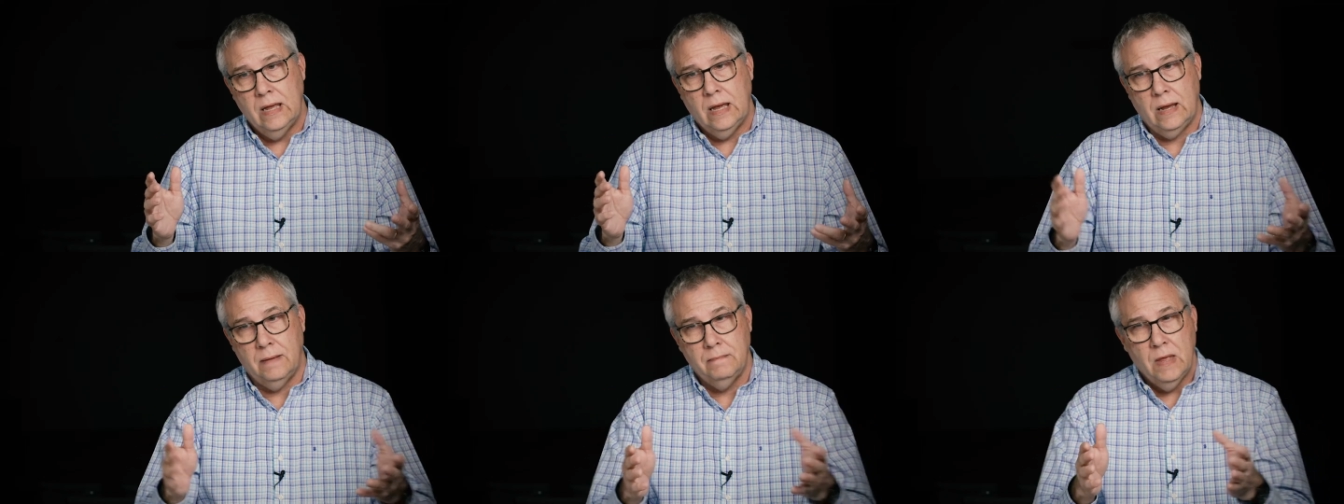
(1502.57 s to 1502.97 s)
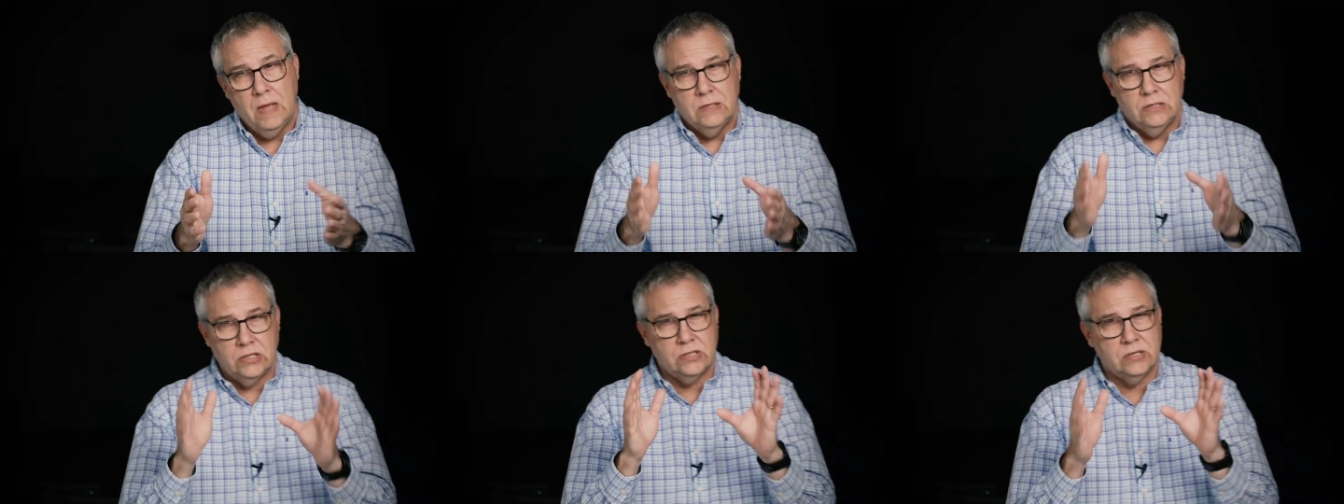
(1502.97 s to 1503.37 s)
Um,
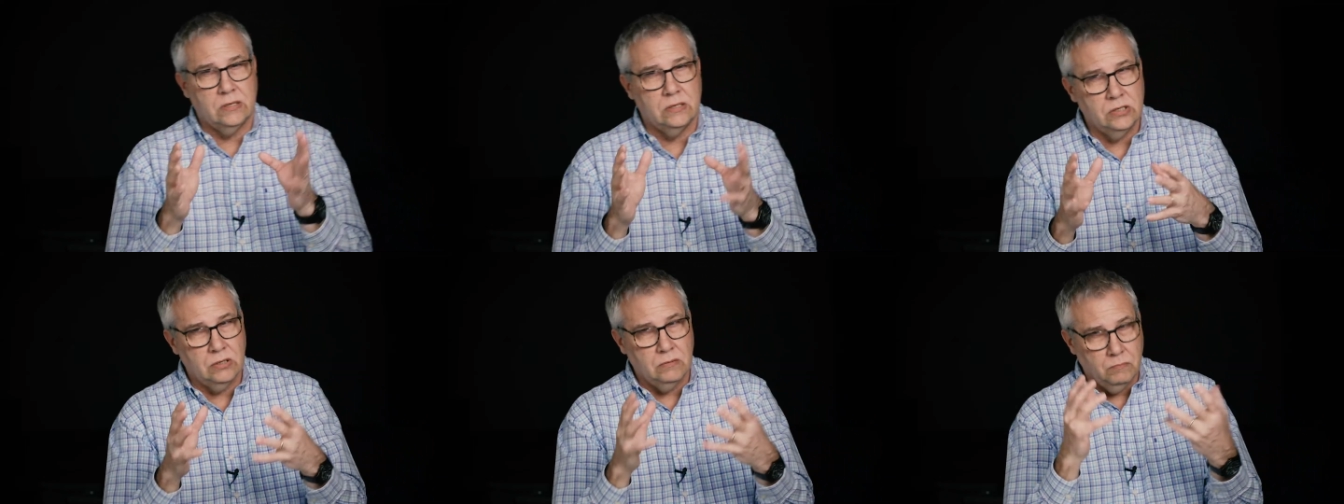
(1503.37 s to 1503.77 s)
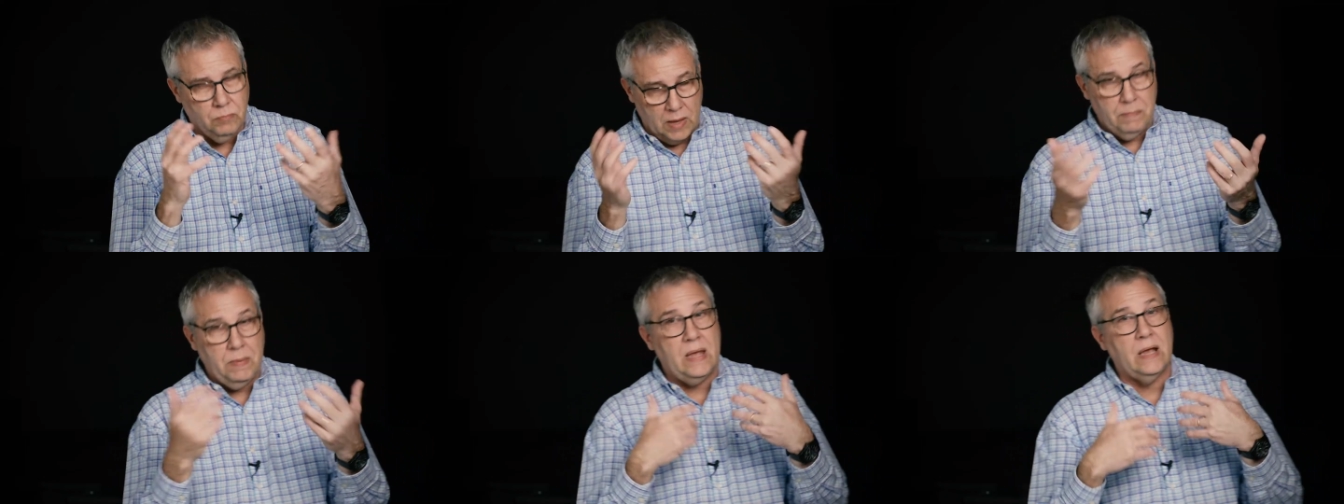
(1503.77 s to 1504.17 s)
just
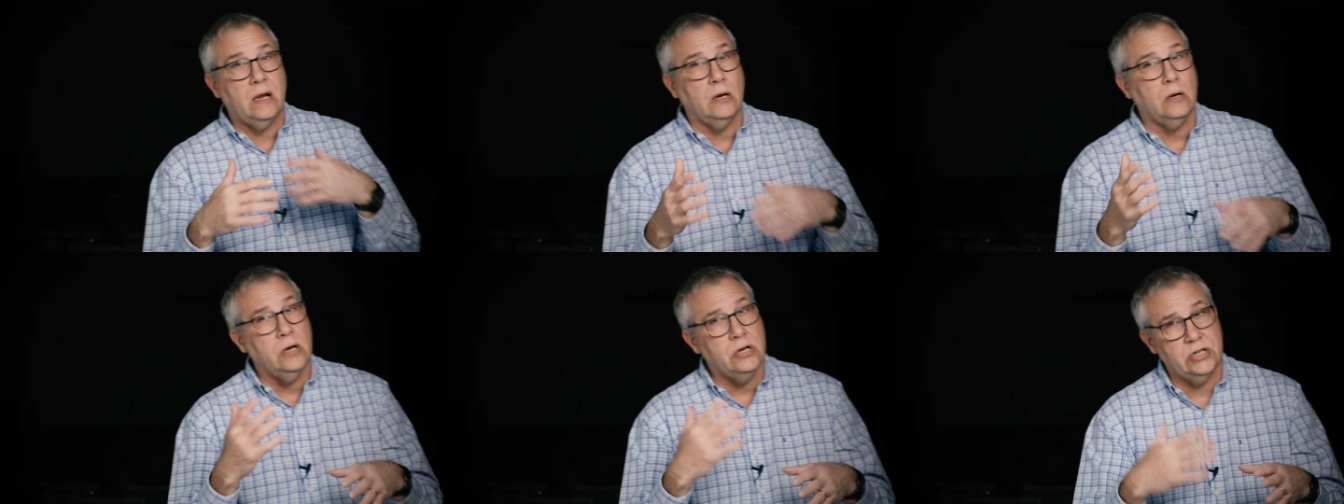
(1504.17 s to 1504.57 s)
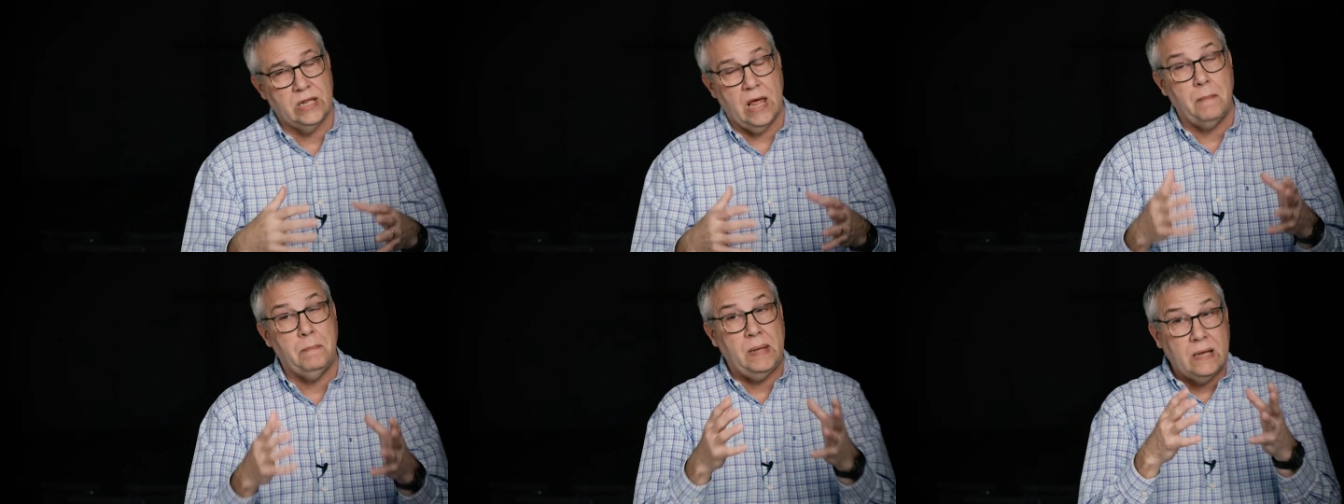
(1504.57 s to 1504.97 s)
be, be encouraged in that.